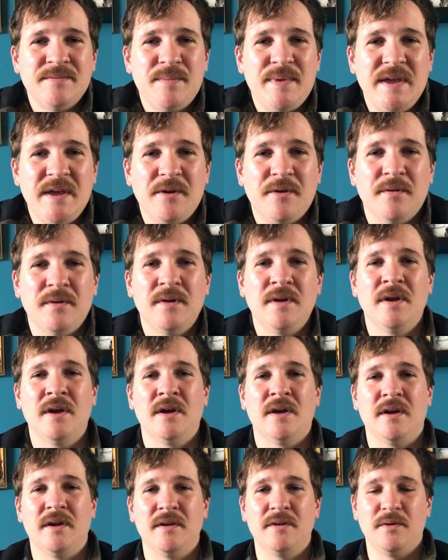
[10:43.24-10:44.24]
being
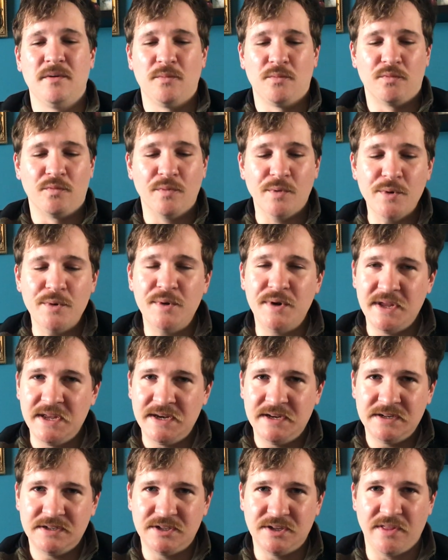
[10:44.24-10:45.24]

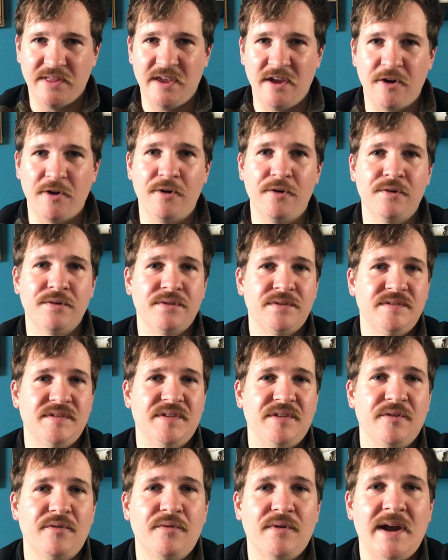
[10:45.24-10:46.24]
rooted to the earth,
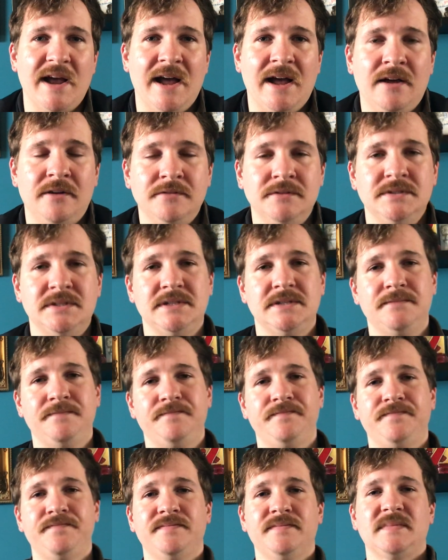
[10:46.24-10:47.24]
to the ground
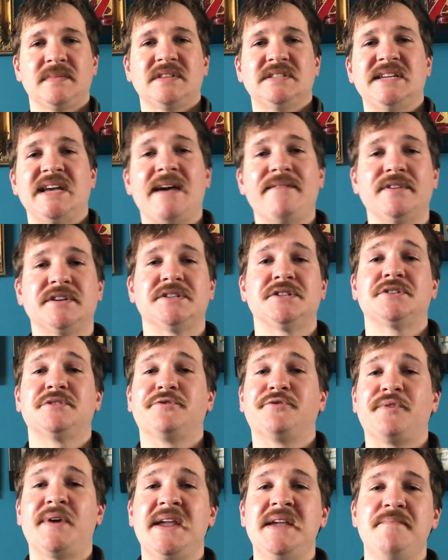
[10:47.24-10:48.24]
to have a
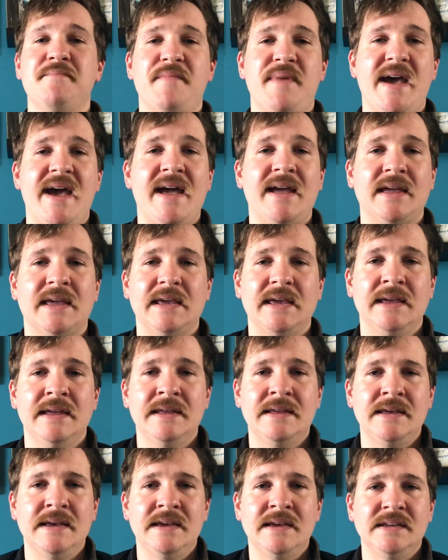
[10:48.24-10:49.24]
straight back,
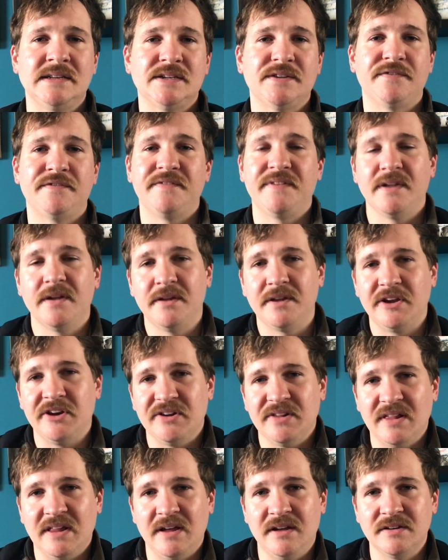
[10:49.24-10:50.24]
to fill
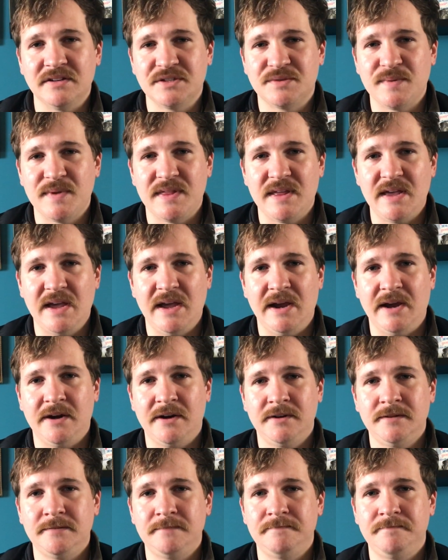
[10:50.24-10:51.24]
your lungs with
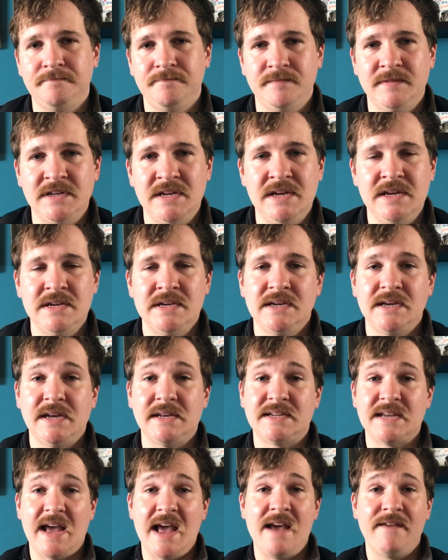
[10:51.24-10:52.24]
air,
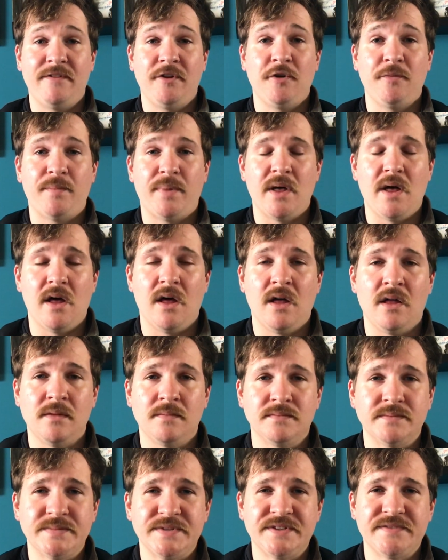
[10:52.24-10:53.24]
and to have your
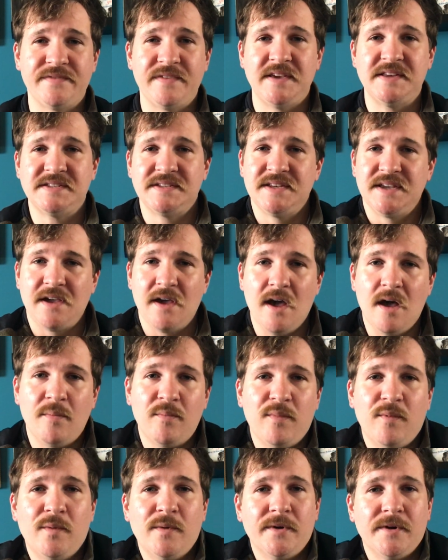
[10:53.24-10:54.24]
palms facing
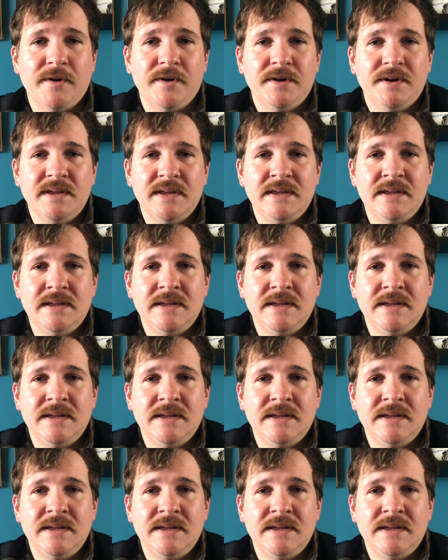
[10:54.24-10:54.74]
upward